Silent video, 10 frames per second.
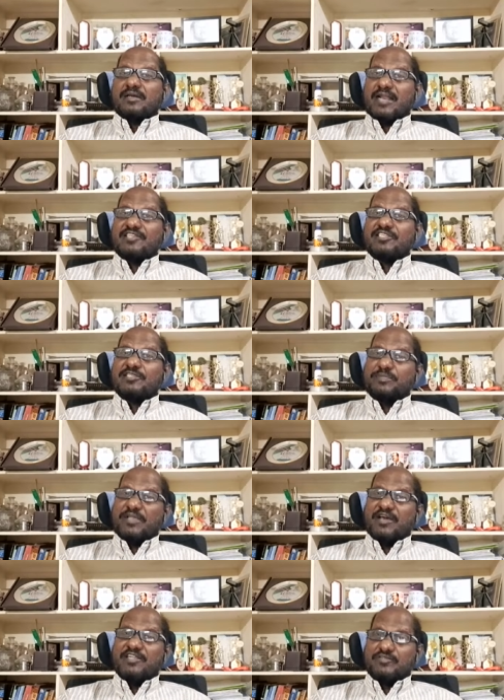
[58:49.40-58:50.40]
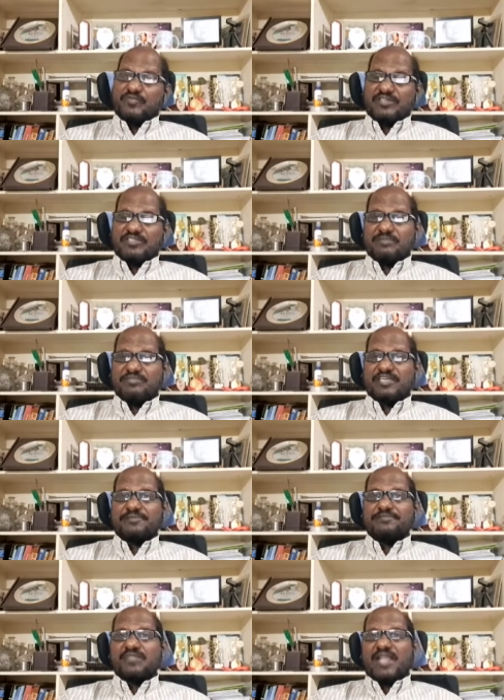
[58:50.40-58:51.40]
Crisis PR is one
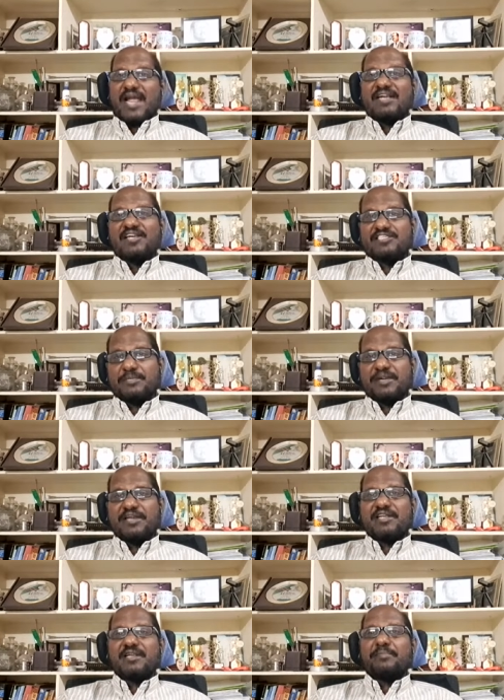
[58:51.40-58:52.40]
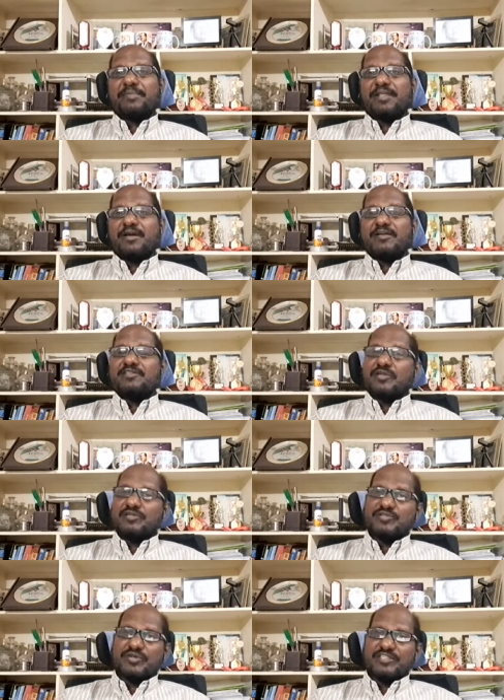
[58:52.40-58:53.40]
subject. Anticipatory PR is
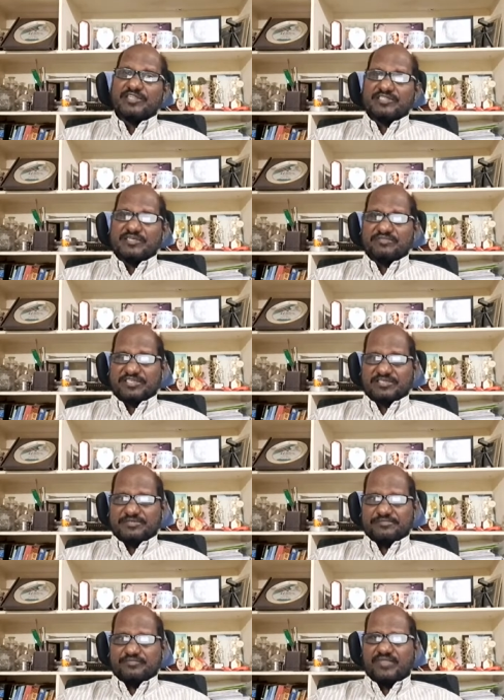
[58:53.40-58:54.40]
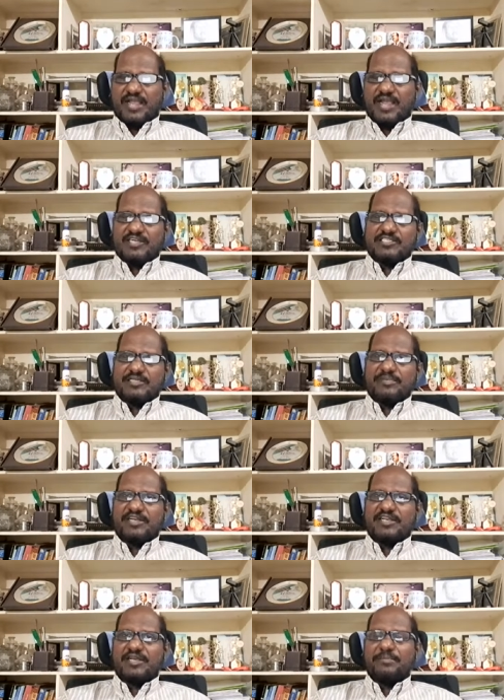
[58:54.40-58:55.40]
also another subject.
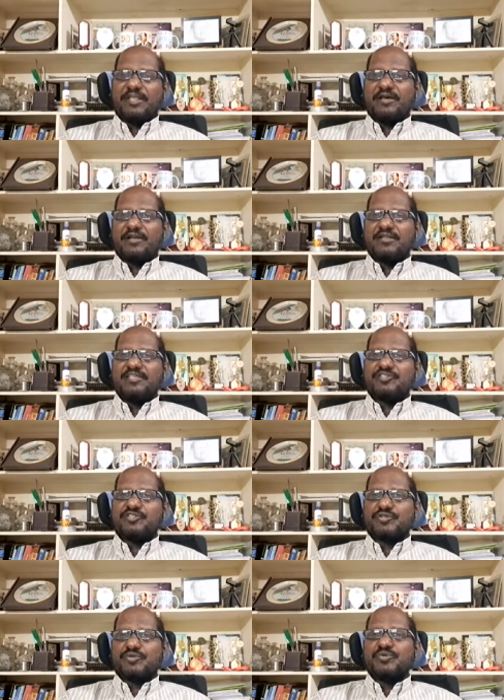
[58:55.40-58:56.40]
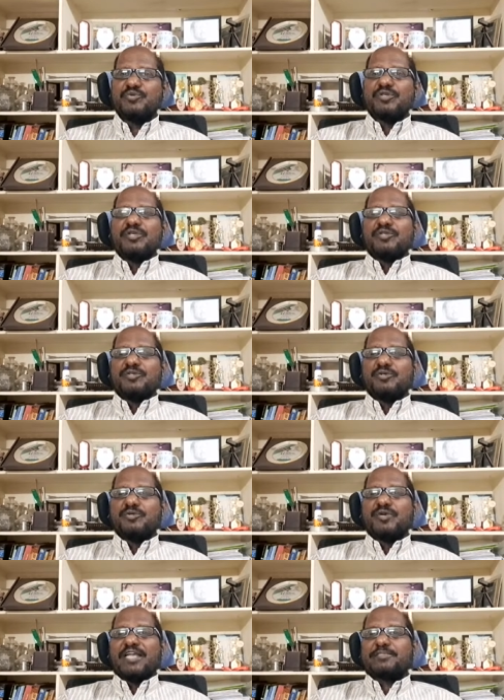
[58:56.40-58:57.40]
Anticipatory PR is
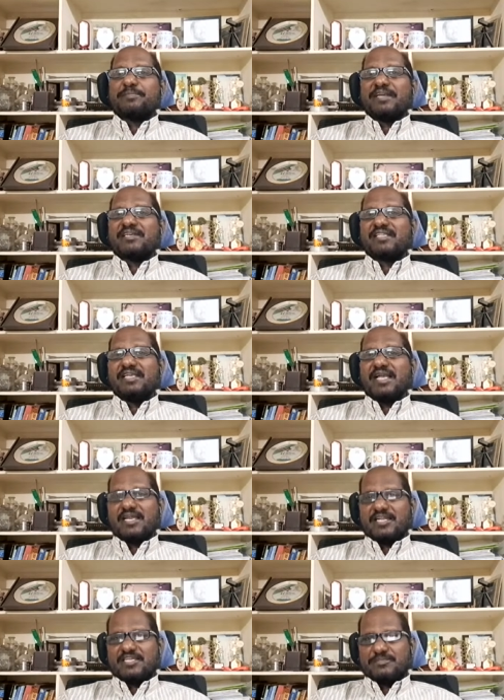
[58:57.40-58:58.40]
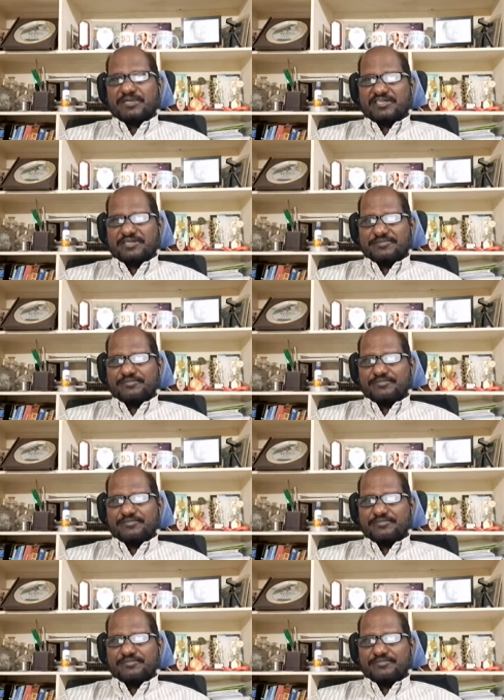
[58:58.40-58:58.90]
you expect the unexpected.